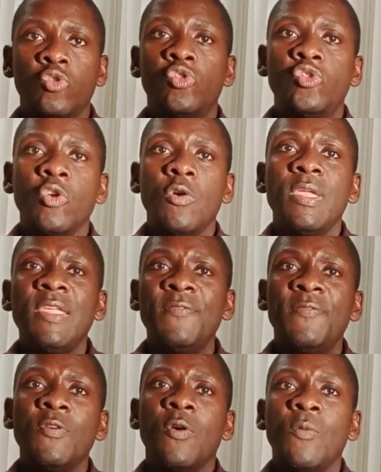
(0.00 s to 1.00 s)
to show
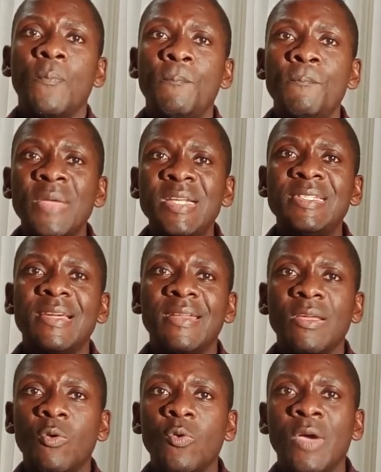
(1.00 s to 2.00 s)
if you're
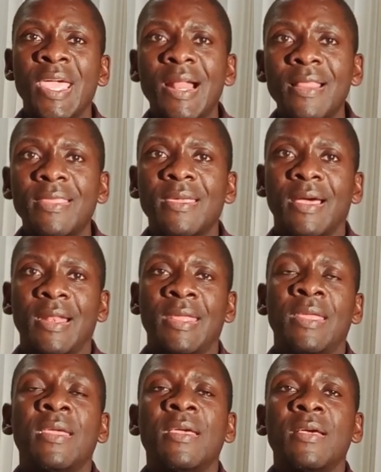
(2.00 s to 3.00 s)
mentally or
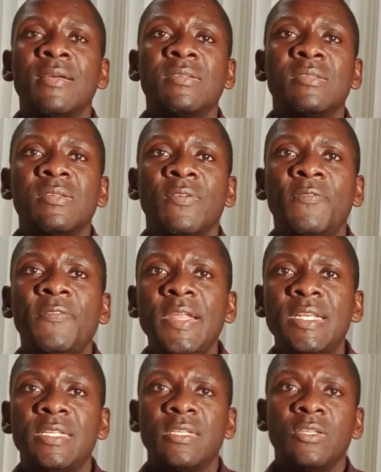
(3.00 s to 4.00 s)
healthily
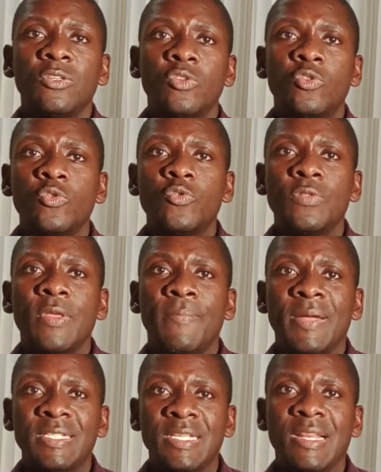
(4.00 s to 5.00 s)
fit to do the
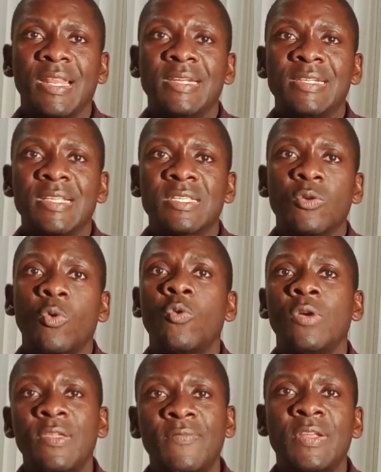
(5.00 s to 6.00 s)
particular task
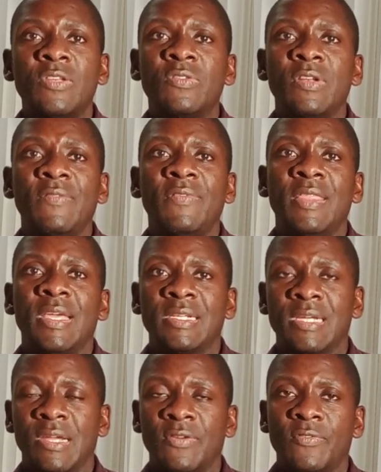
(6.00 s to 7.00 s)
or even to live in
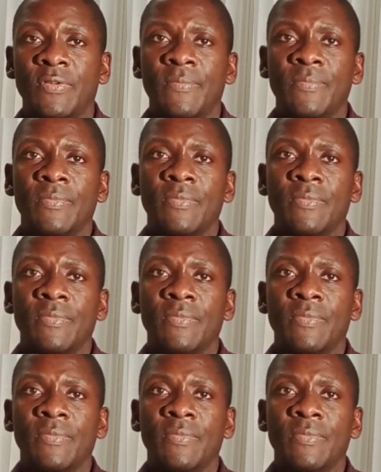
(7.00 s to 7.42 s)
that country.